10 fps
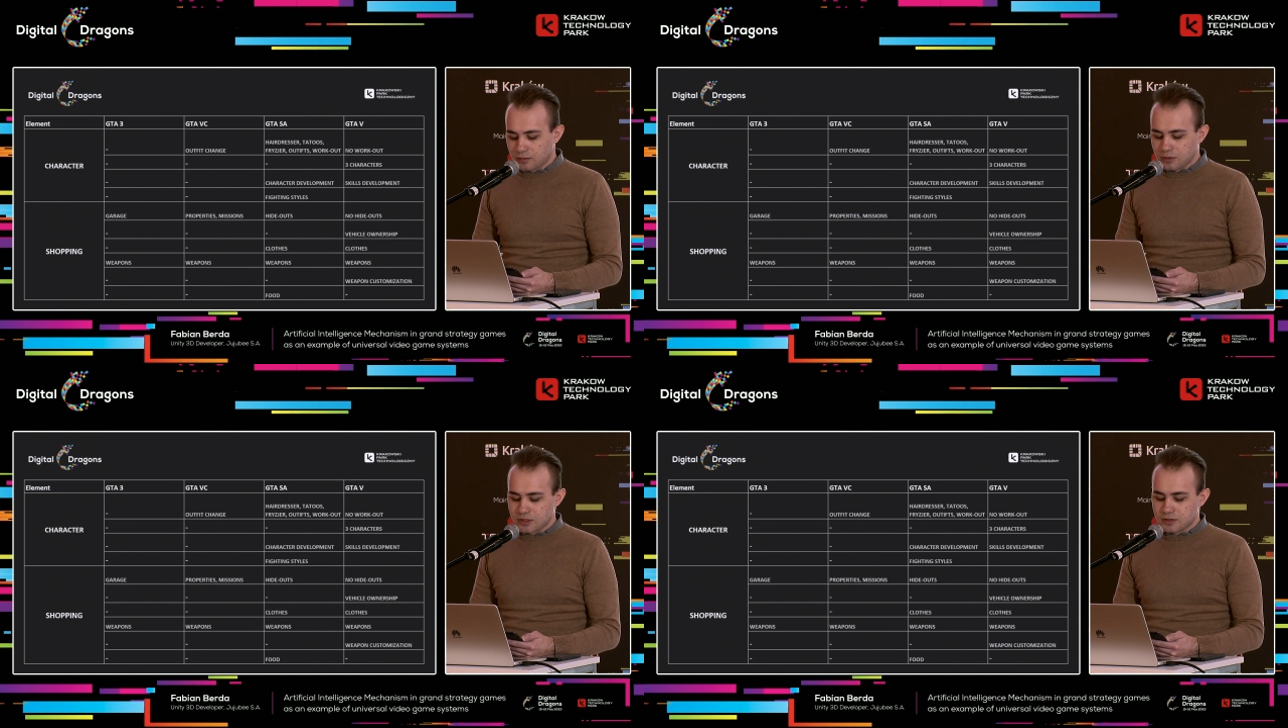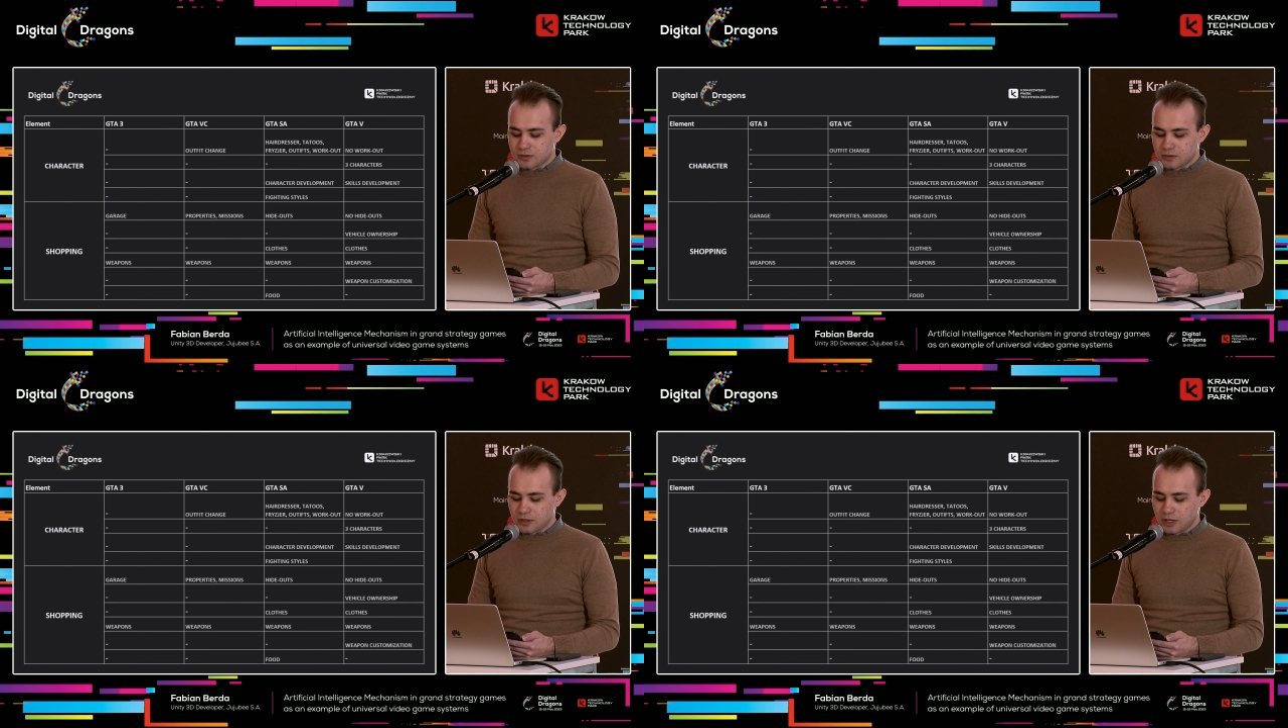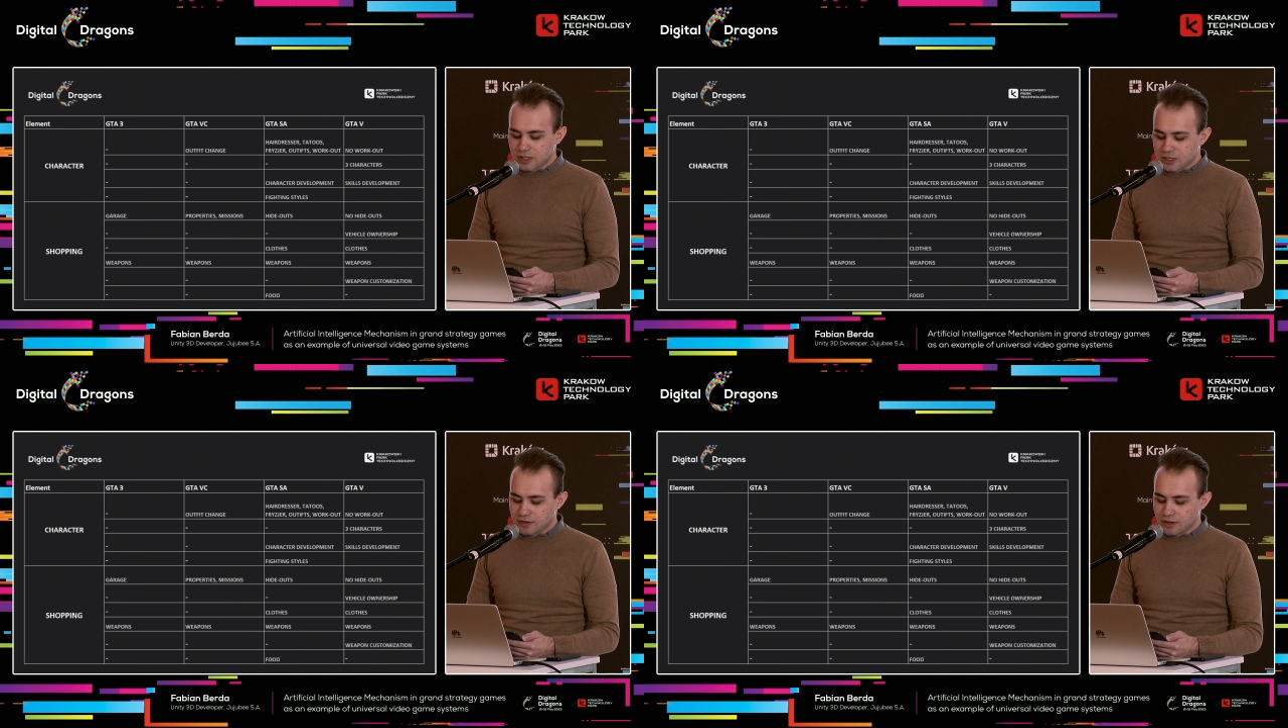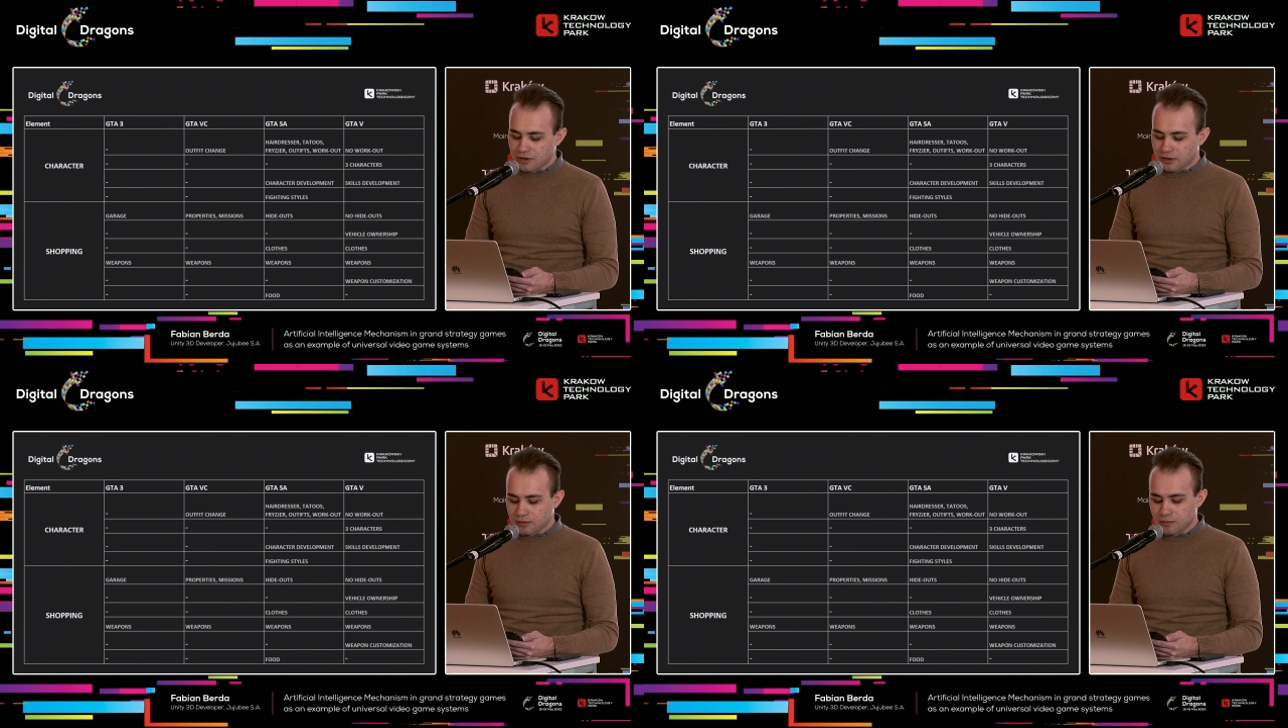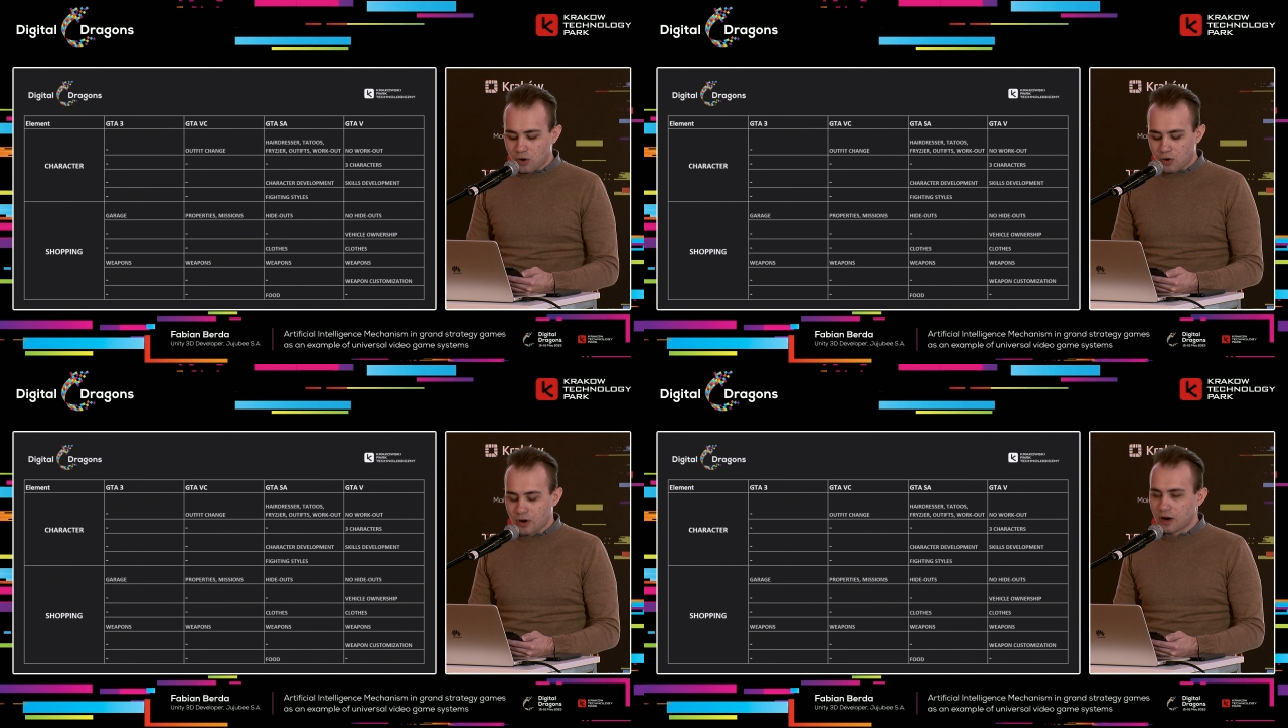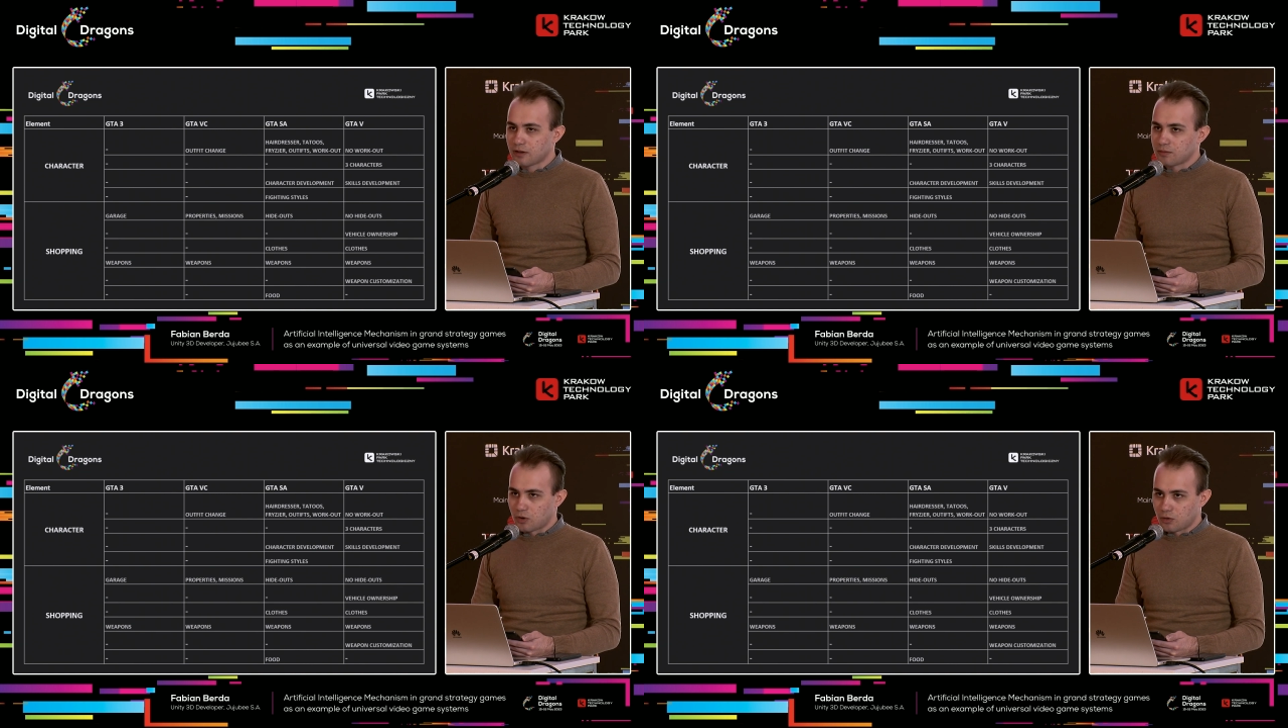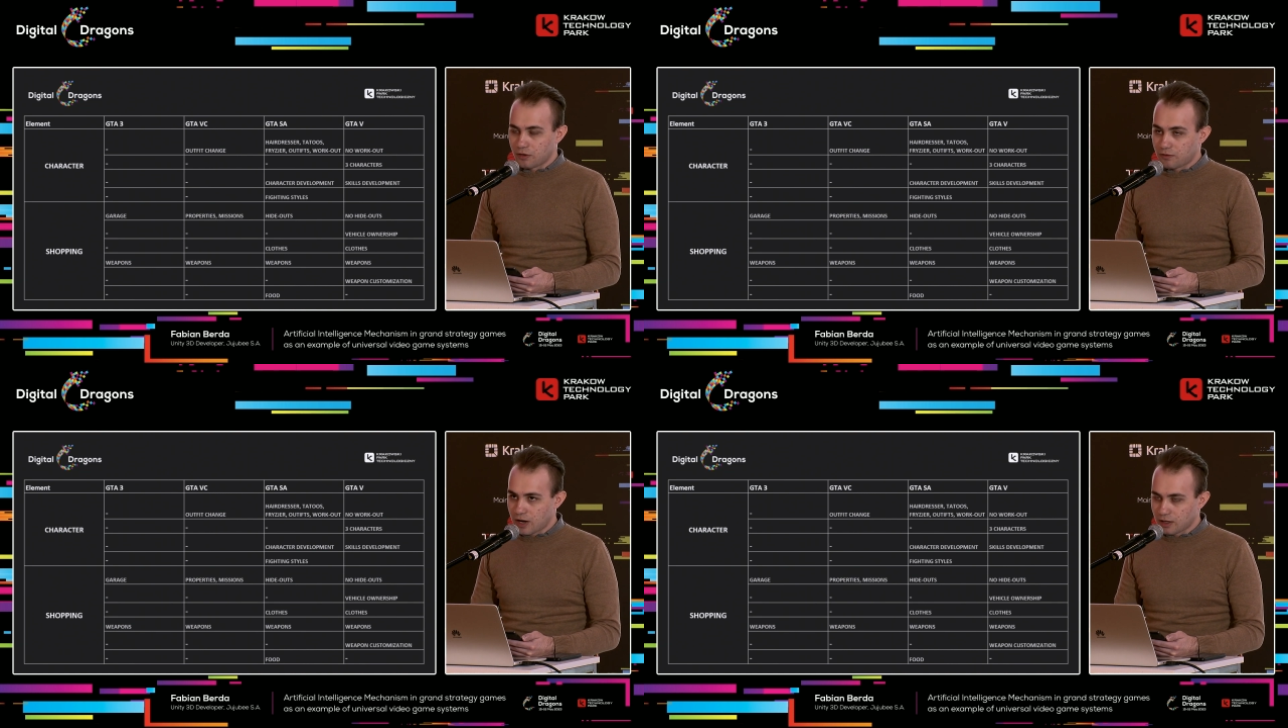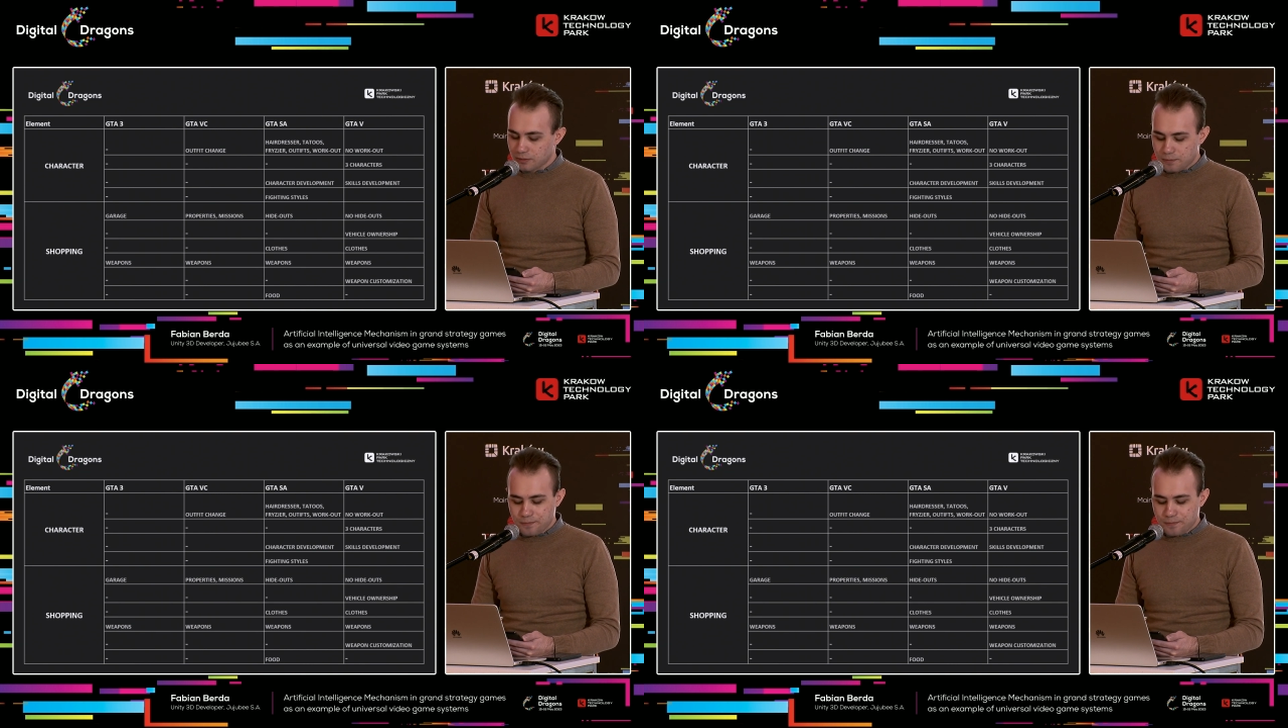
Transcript: which each series more and more refined,